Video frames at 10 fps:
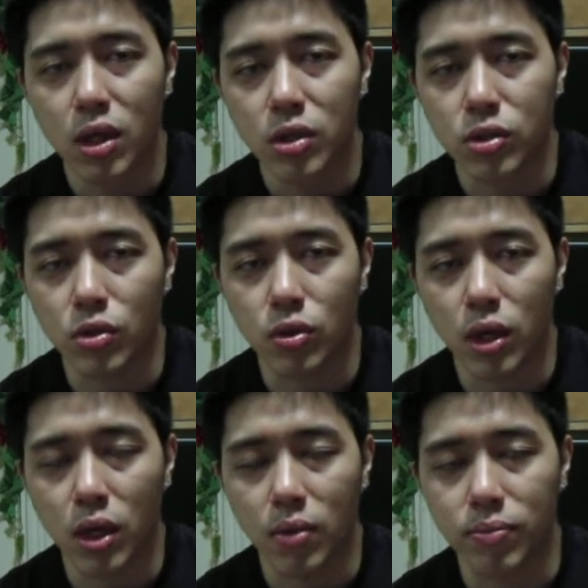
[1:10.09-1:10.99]
So
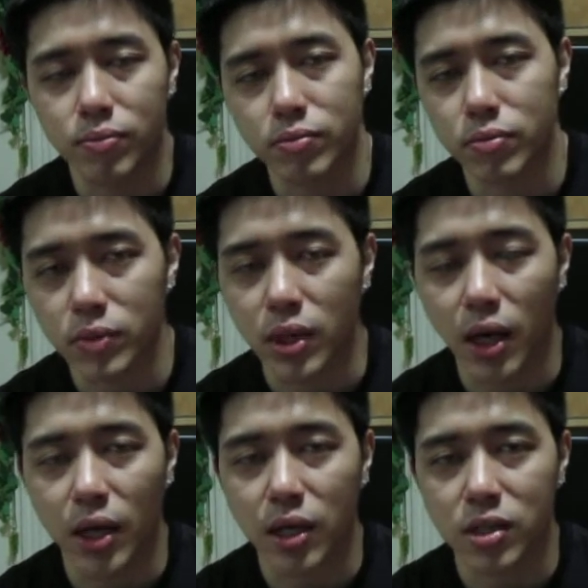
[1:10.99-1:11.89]

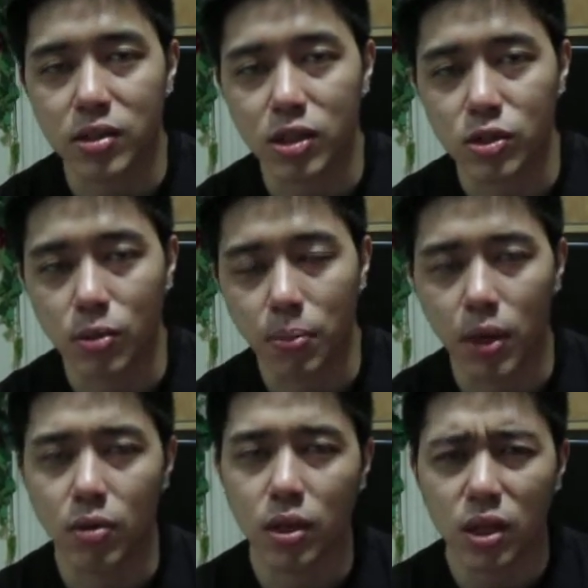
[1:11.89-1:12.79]
I guess that's
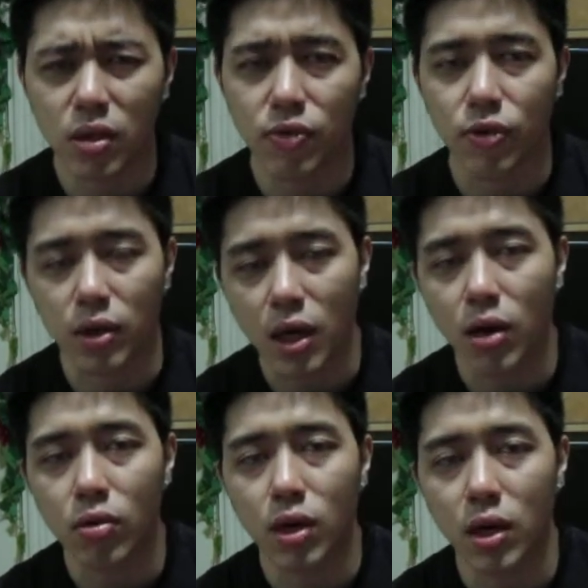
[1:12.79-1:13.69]
about it for
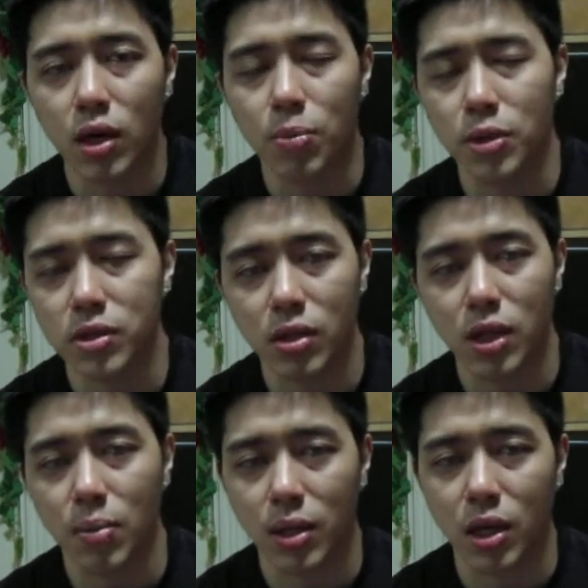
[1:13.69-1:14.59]
now.
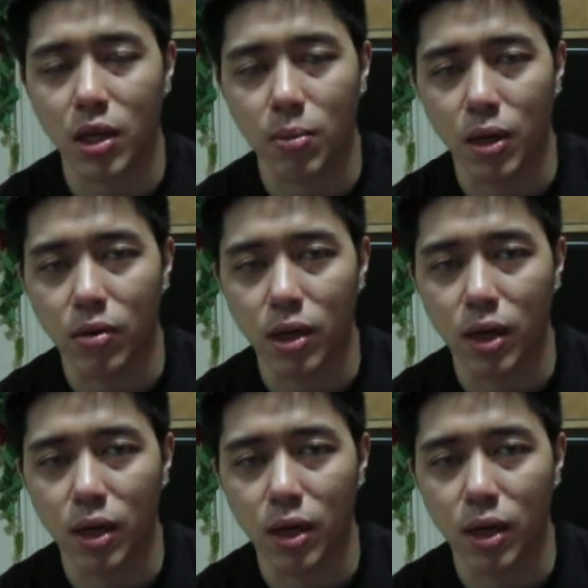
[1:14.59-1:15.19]
Personally, I'm getting about